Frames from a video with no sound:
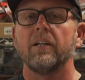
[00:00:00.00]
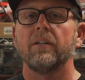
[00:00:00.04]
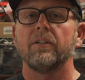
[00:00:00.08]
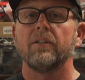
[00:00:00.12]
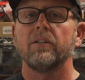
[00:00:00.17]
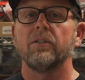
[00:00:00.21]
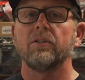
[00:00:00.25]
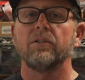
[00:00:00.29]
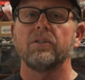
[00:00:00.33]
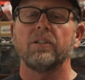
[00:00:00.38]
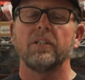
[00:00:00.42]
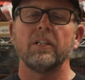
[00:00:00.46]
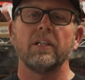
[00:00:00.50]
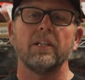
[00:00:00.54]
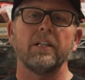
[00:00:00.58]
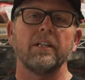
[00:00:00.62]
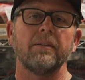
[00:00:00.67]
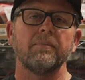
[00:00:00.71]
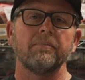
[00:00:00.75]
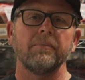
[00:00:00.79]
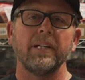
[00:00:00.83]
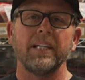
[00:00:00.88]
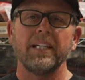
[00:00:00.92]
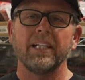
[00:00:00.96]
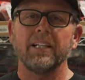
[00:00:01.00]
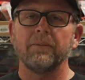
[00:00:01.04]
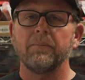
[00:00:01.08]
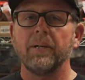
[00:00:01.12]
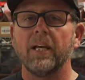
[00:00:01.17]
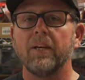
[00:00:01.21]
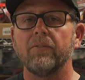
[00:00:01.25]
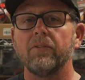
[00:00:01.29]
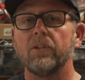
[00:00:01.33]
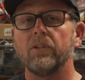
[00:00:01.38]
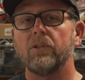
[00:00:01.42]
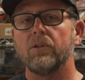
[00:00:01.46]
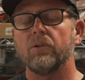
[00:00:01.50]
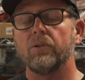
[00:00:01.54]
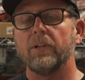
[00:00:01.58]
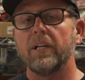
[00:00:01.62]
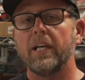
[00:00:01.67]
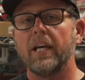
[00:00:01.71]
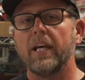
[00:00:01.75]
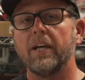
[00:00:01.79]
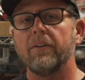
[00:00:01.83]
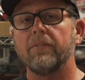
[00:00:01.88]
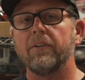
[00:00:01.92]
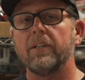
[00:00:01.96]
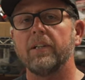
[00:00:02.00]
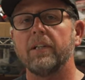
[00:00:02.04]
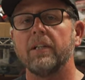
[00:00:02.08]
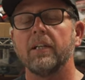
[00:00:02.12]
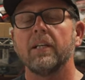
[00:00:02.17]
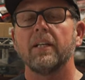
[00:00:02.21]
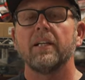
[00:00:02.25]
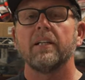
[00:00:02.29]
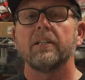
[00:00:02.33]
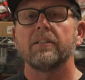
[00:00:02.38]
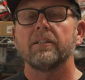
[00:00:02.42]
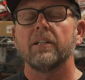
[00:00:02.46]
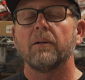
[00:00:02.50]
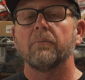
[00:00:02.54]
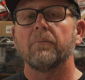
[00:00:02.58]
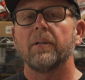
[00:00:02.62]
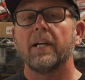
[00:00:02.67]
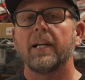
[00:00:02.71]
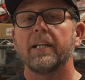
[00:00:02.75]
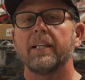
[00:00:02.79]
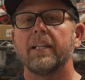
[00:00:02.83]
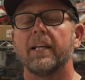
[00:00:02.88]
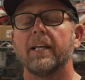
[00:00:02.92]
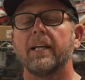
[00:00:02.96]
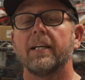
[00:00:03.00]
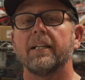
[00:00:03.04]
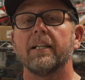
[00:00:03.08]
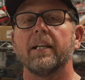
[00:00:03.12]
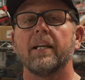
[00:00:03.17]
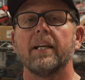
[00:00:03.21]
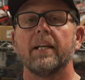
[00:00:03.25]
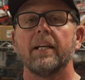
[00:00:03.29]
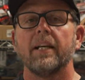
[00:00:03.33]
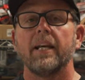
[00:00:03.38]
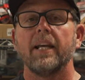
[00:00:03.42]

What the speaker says: usually a medium heavy to a heavy, something like that.